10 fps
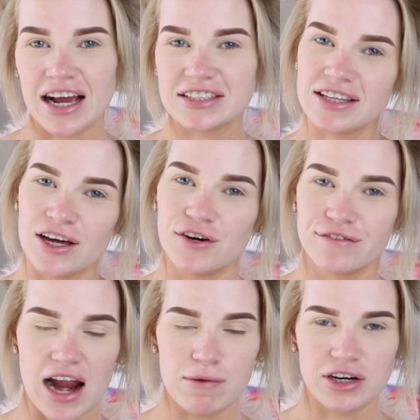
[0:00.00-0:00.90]
I did it
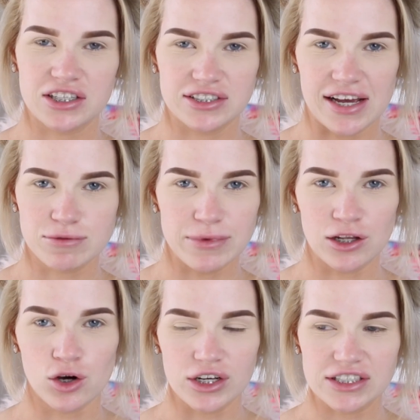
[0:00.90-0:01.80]
off camera because it takes me
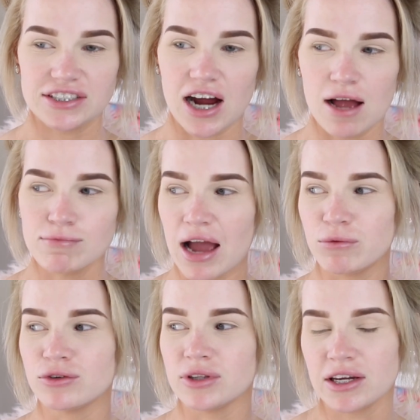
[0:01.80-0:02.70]
the longest time. I
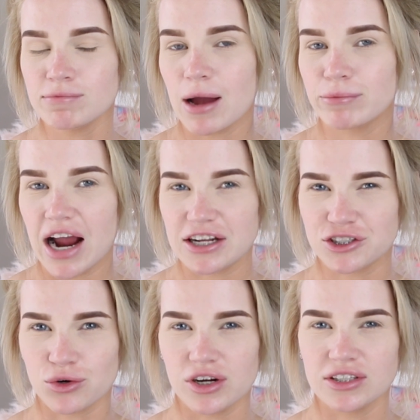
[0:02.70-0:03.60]
will link my brow
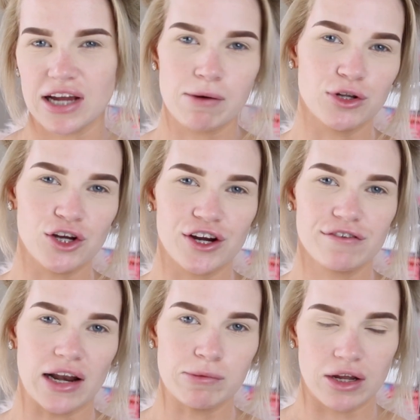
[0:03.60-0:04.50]
tutorial down below
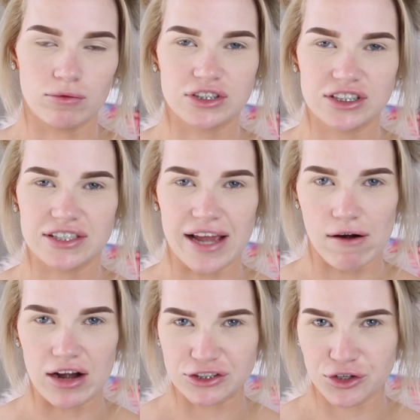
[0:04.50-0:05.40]
if anybody wants to see
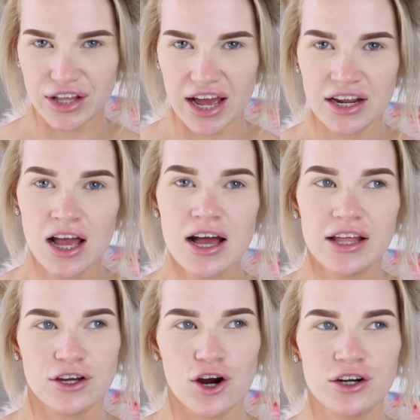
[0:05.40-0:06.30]
how I do that.
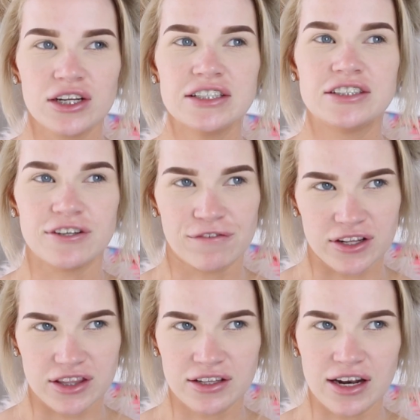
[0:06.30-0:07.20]
The only
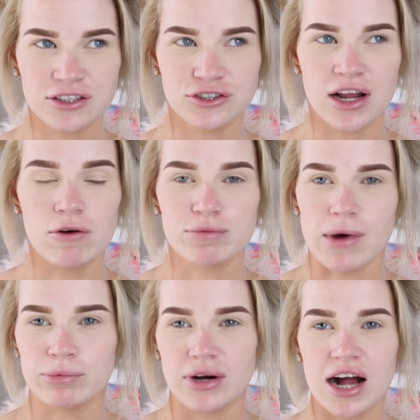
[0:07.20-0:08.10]
different thing that I do now with
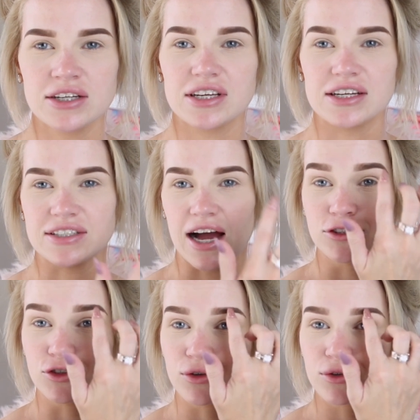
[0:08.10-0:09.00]
my brows is I
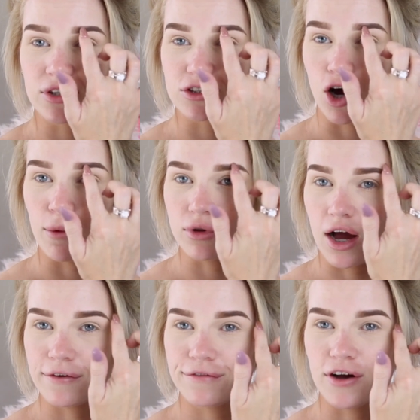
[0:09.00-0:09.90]
do the top
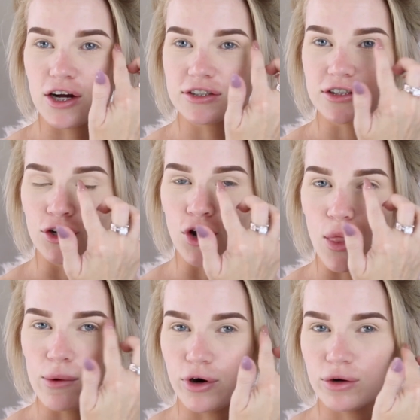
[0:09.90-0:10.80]
line first and
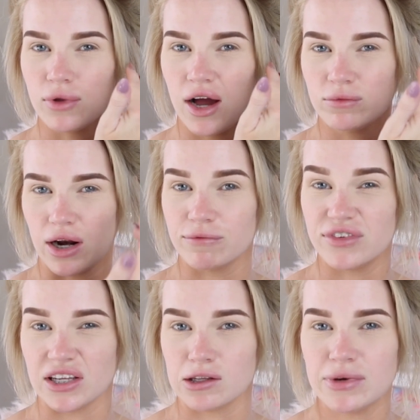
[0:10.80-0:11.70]
not the bottom line when I'm
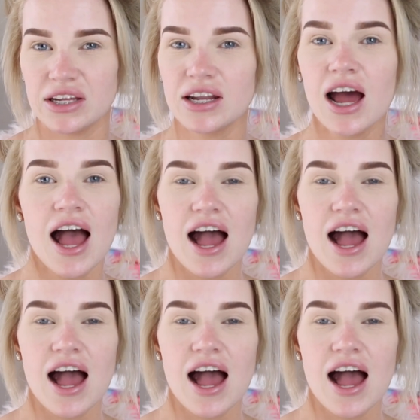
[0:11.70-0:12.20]
filling them in.